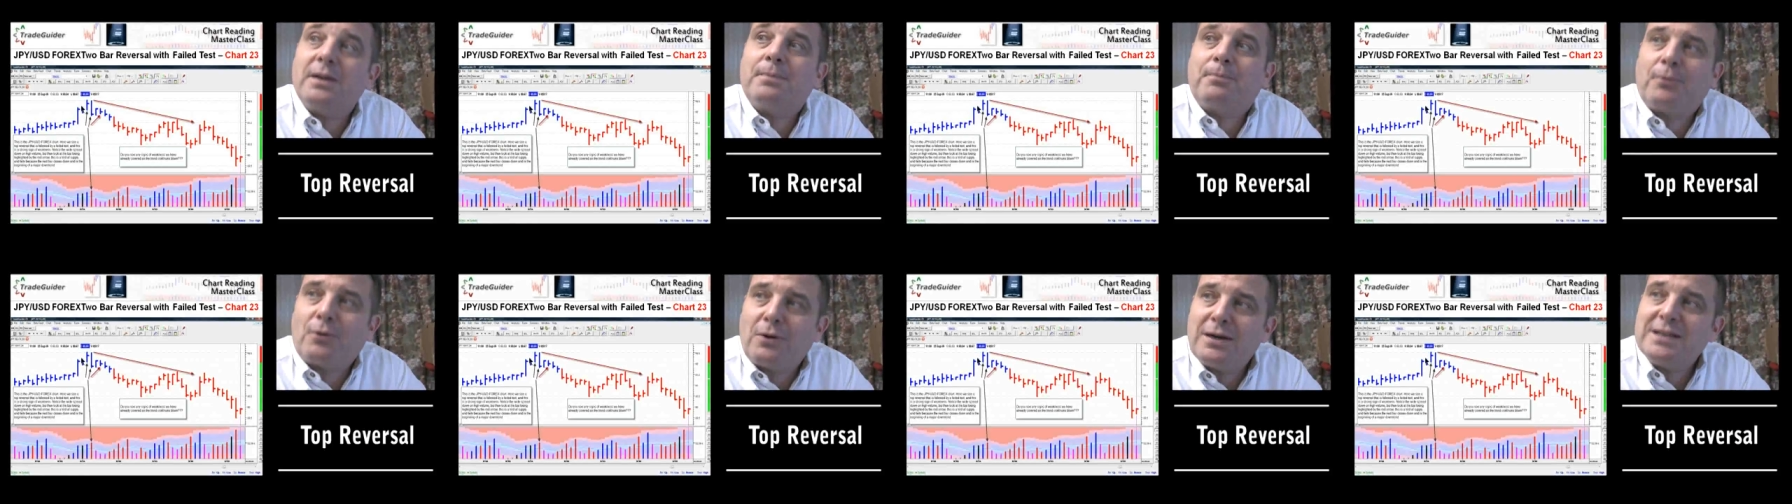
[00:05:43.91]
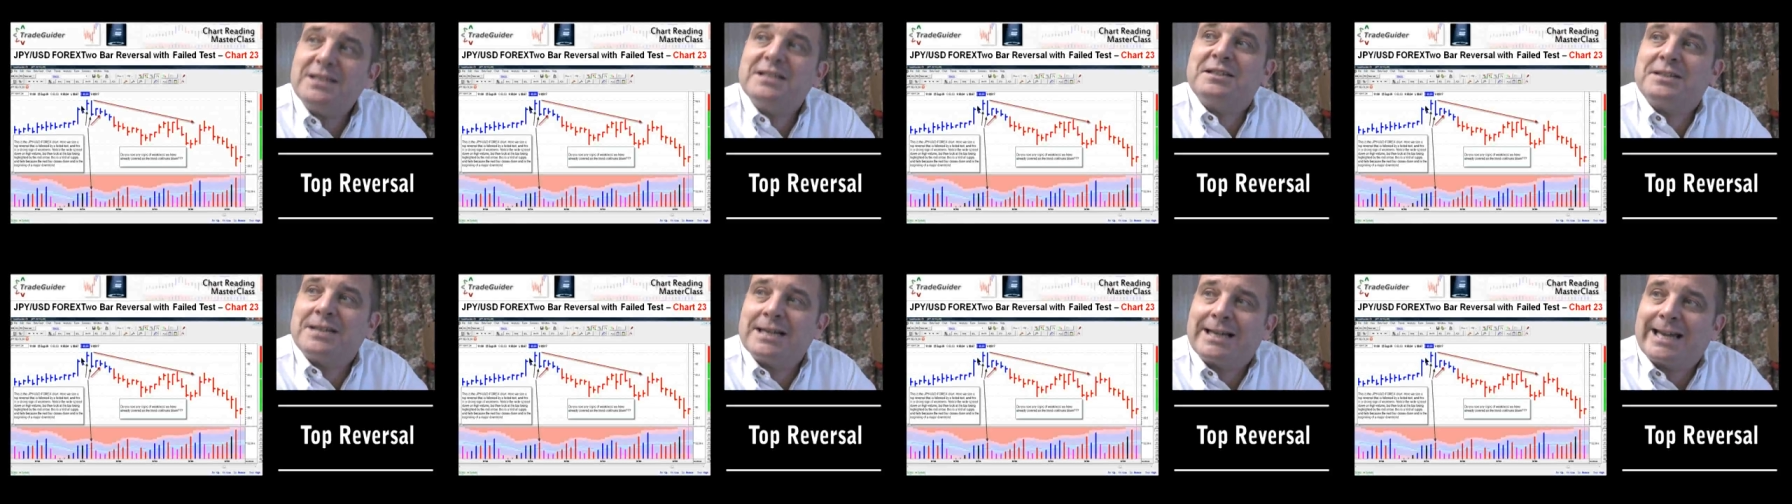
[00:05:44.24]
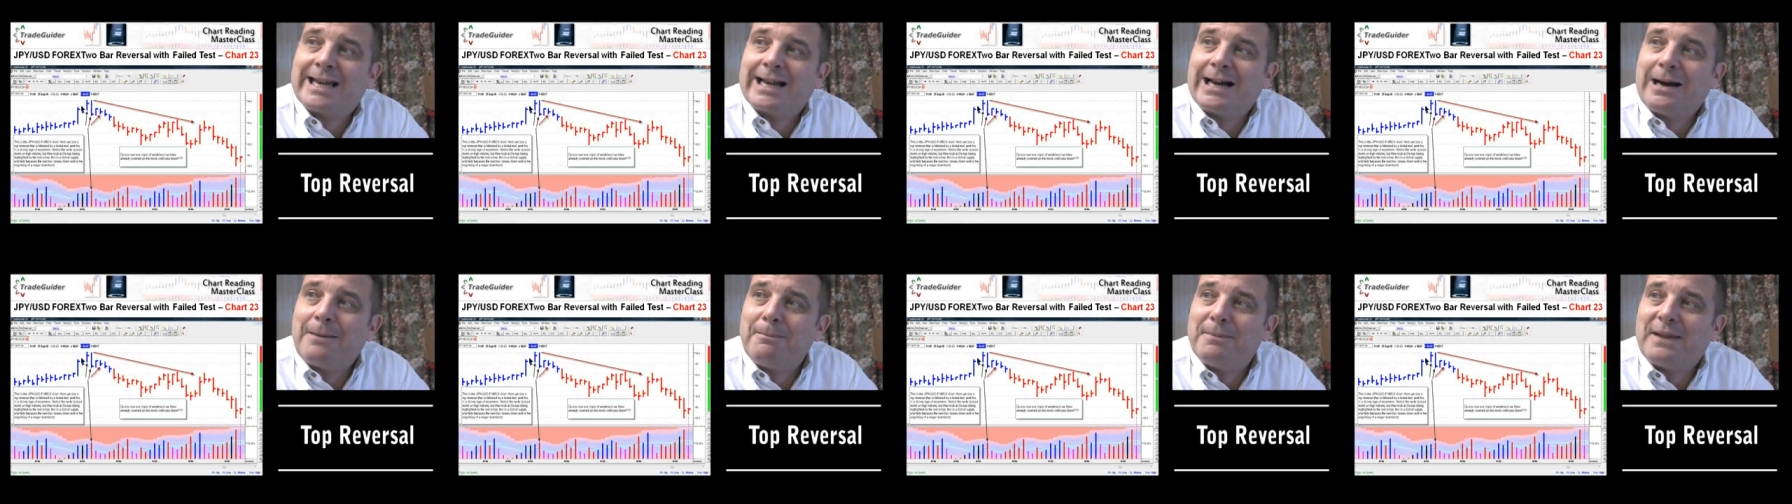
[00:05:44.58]
The price is
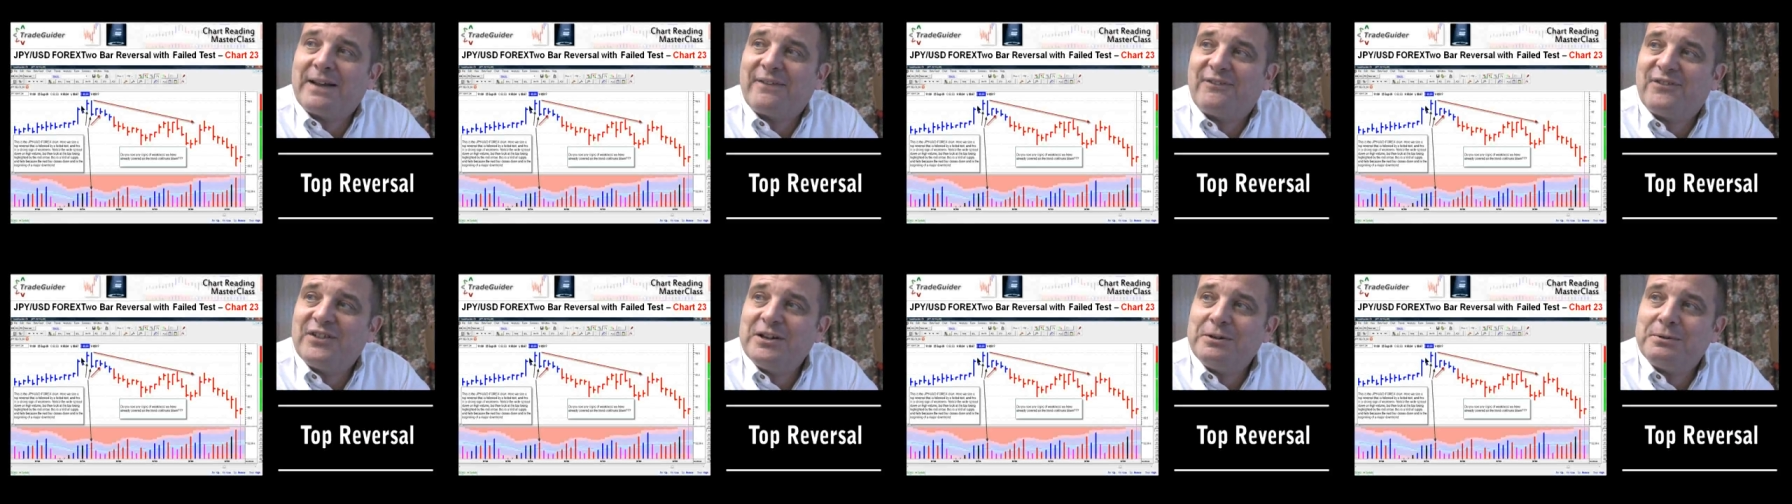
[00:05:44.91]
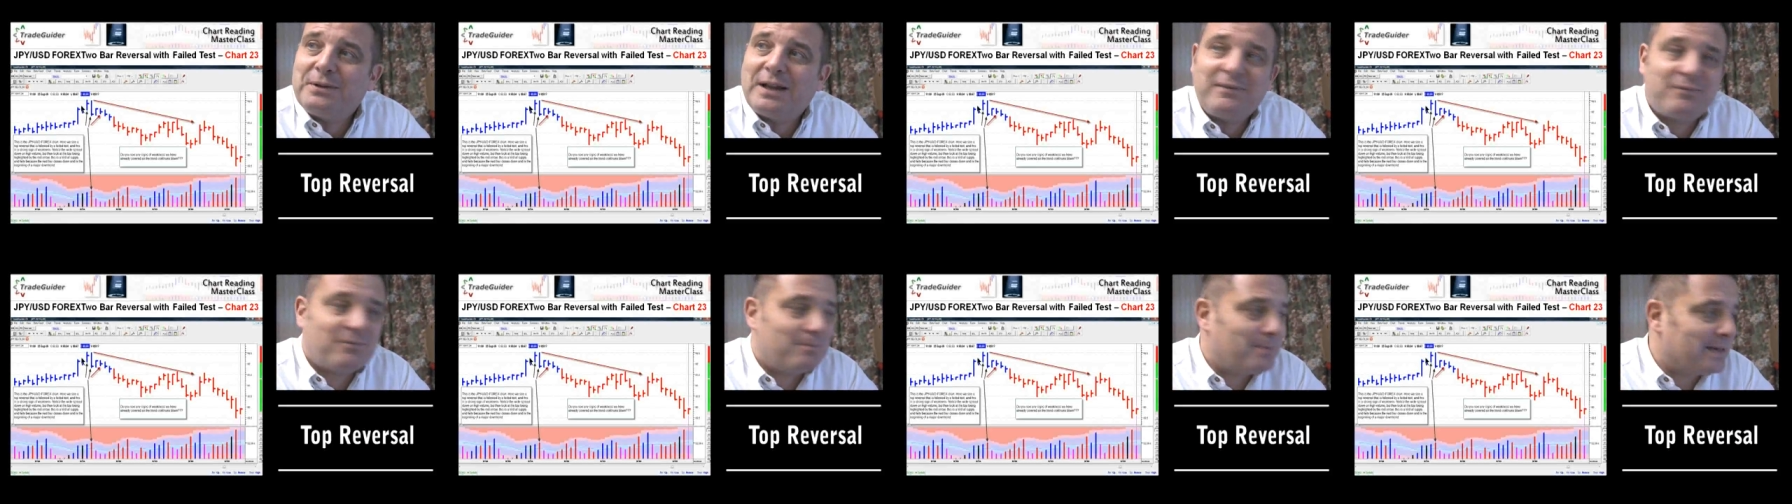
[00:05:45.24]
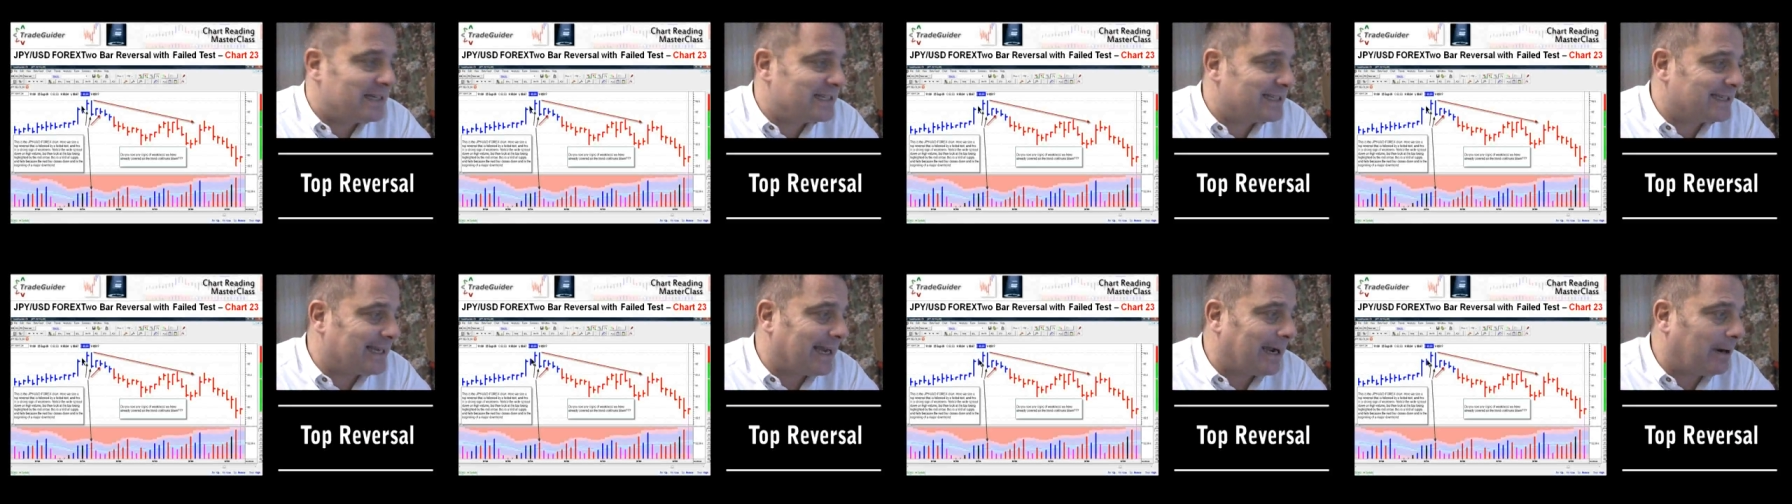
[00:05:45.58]
ticking up. They feel they've
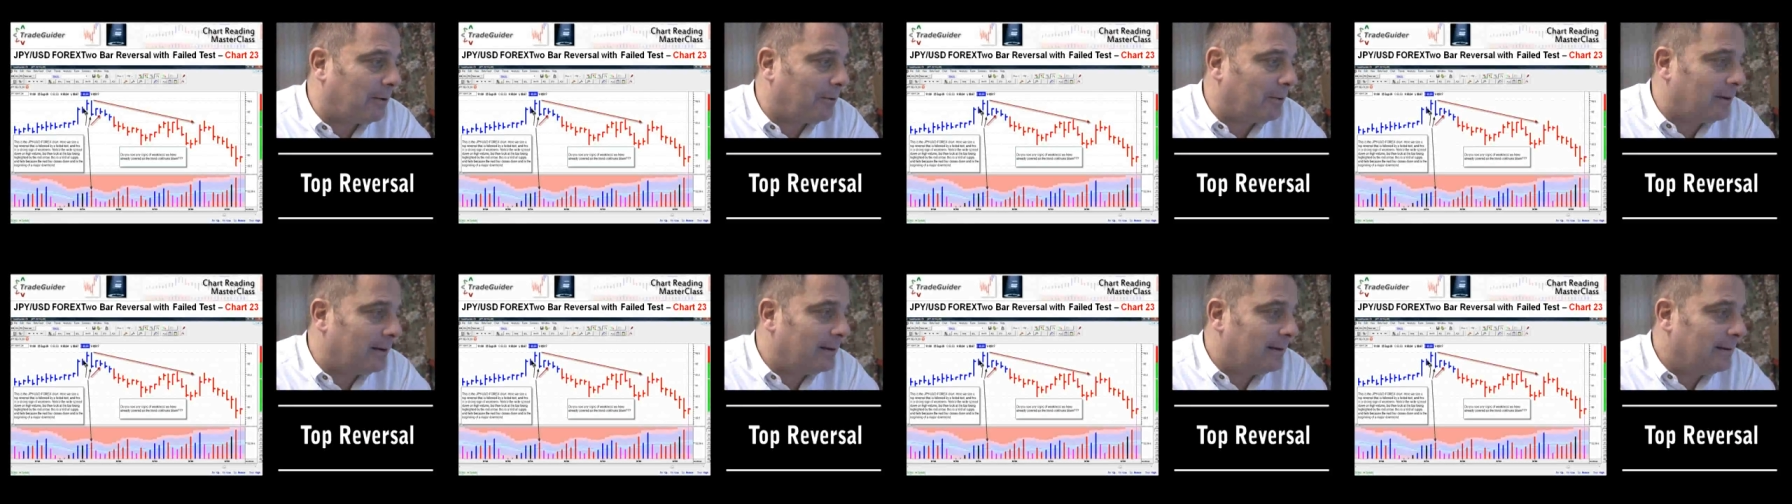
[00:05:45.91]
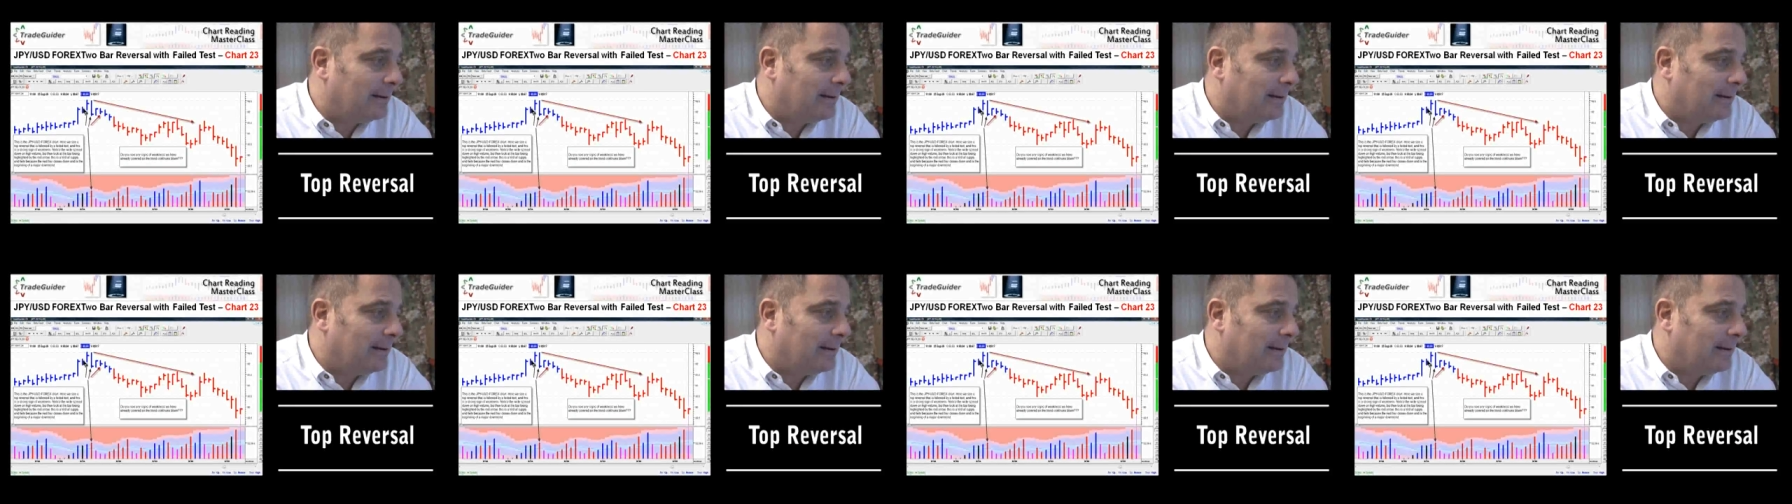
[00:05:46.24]
missed out,